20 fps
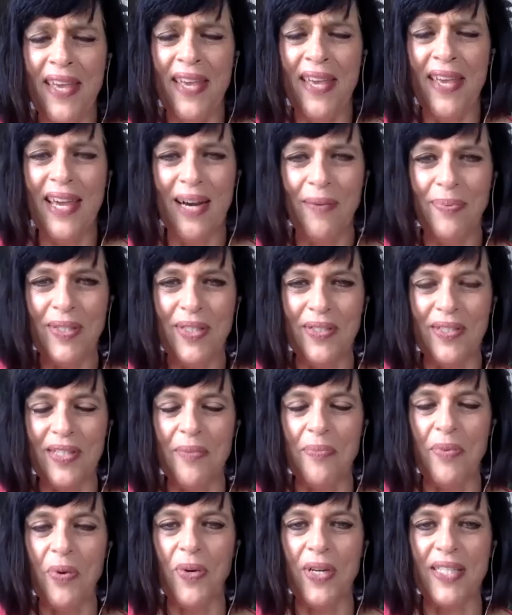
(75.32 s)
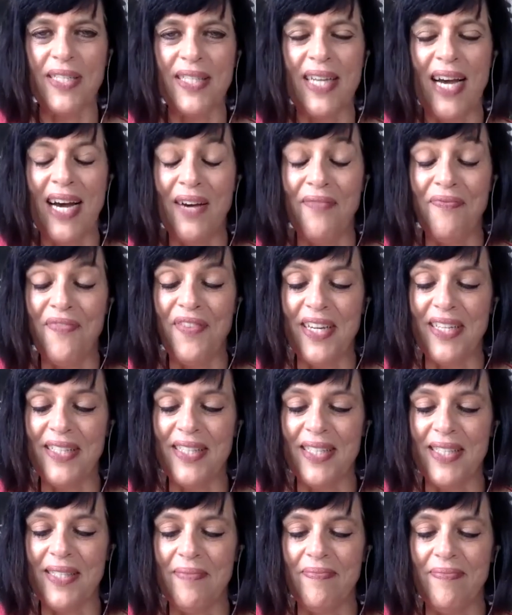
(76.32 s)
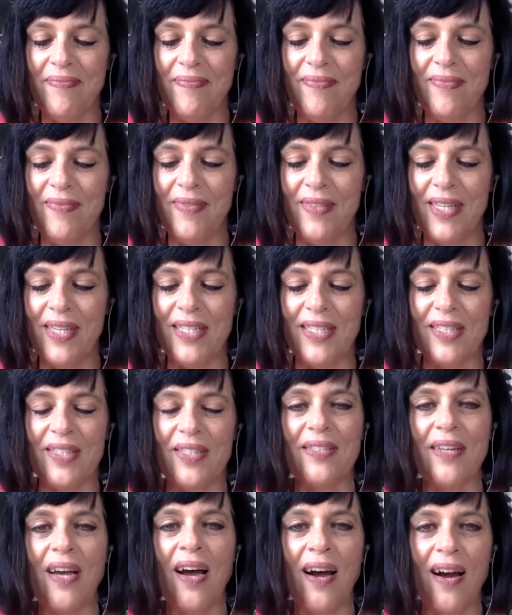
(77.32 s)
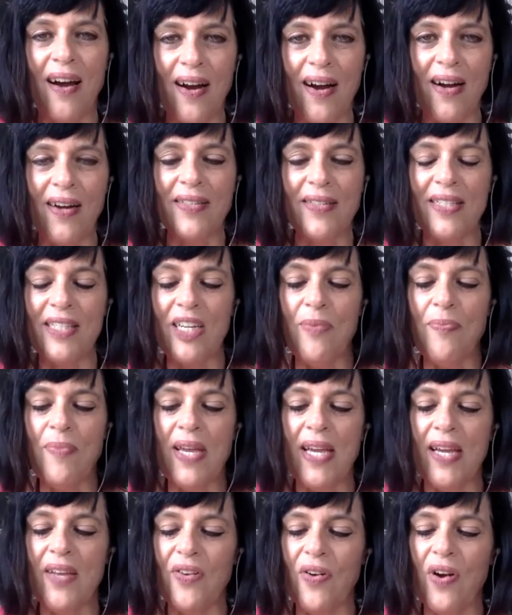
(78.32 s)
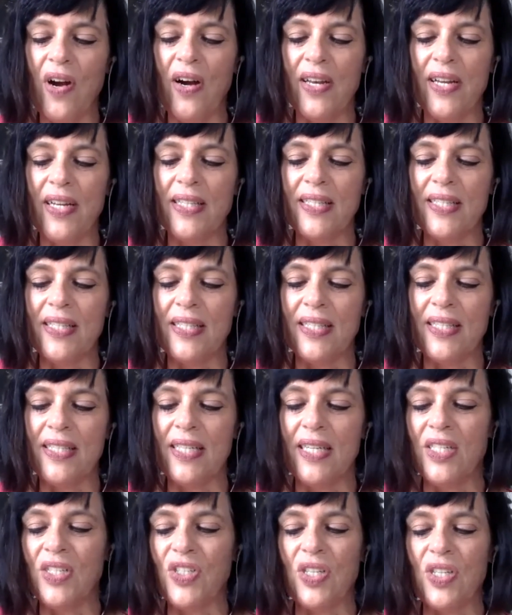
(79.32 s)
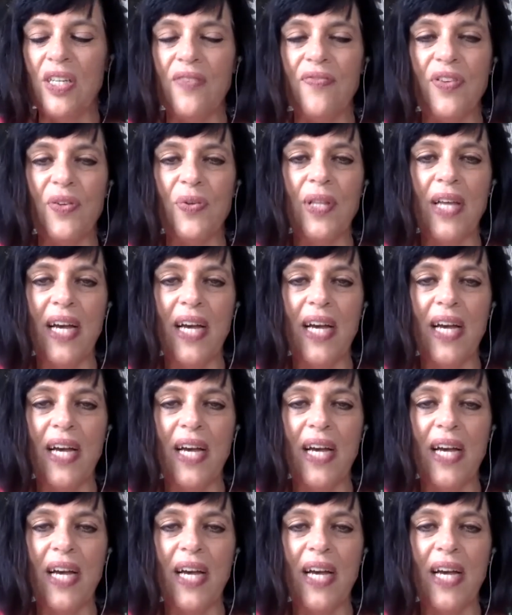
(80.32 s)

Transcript: absolutely number 1 is confidence. It's hard to command your audience's attention if you lack